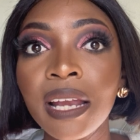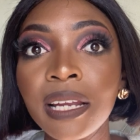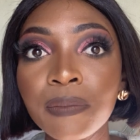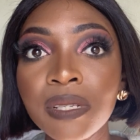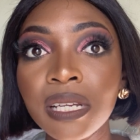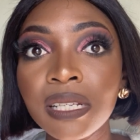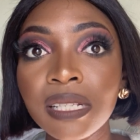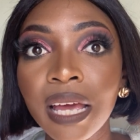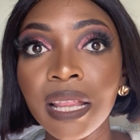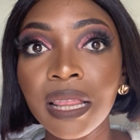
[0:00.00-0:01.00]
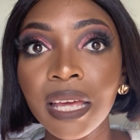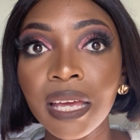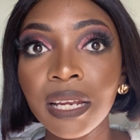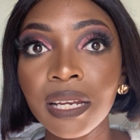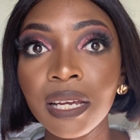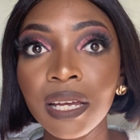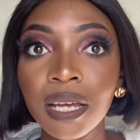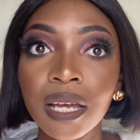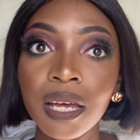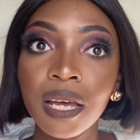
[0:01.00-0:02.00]
lipsticks and then
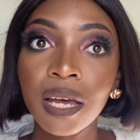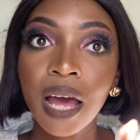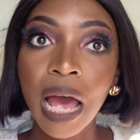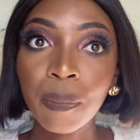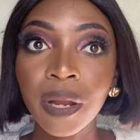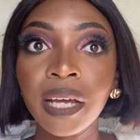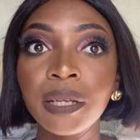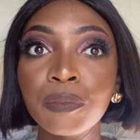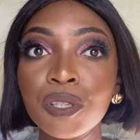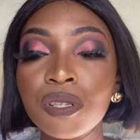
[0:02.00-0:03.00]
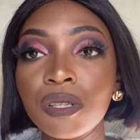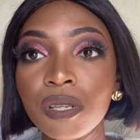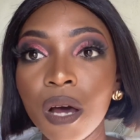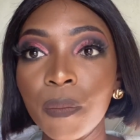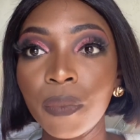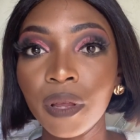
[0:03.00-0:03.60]
apply lip gloss on top.